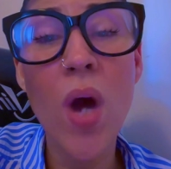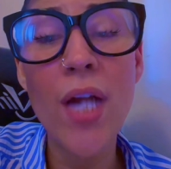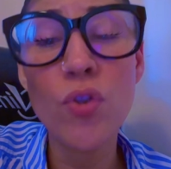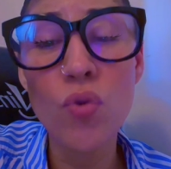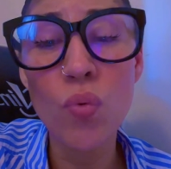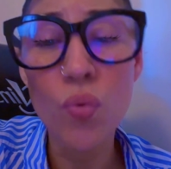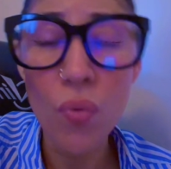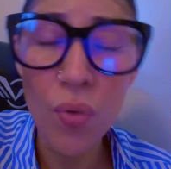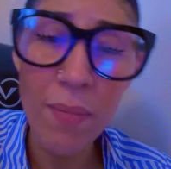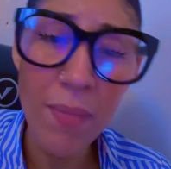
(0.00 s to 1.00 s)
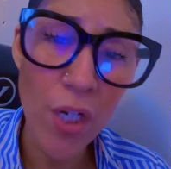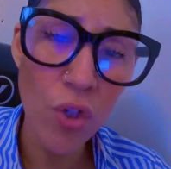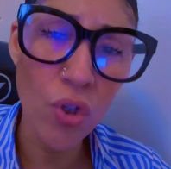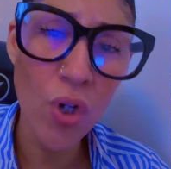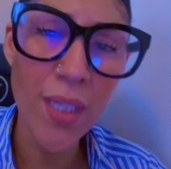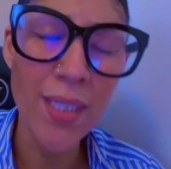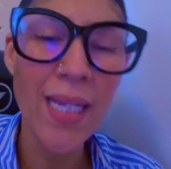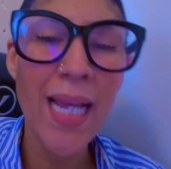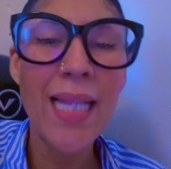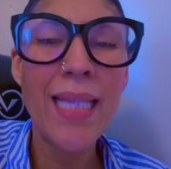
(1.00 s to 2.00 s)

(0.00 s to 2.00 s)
$1, $2, $3 million.